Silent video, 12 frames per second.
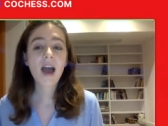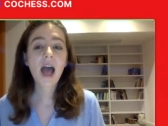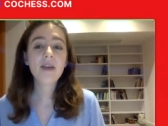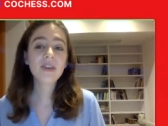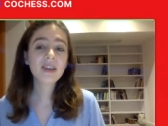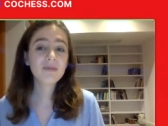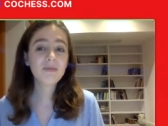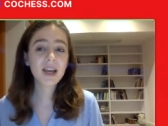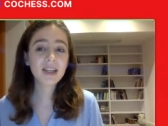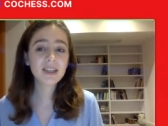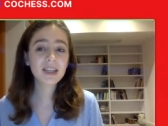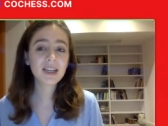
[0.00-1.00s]
and this
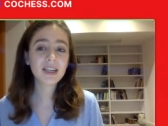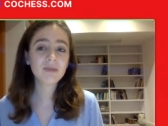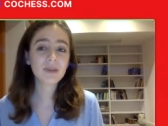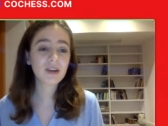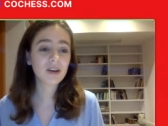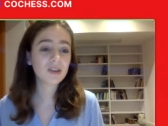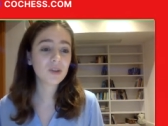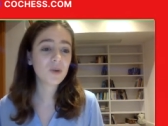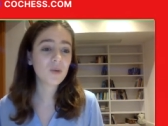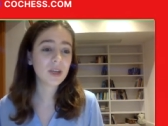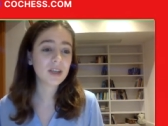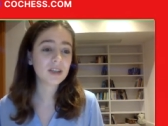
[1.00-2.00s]
basically is because the
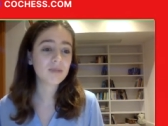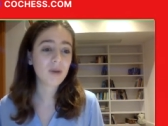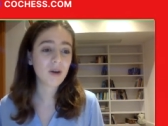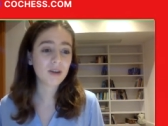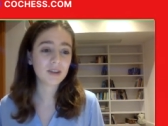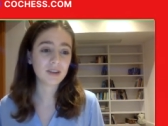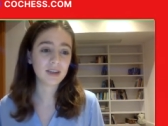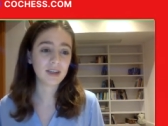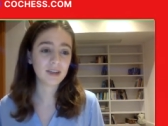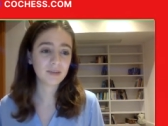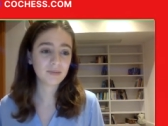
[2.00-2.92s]
weakest pawns are here.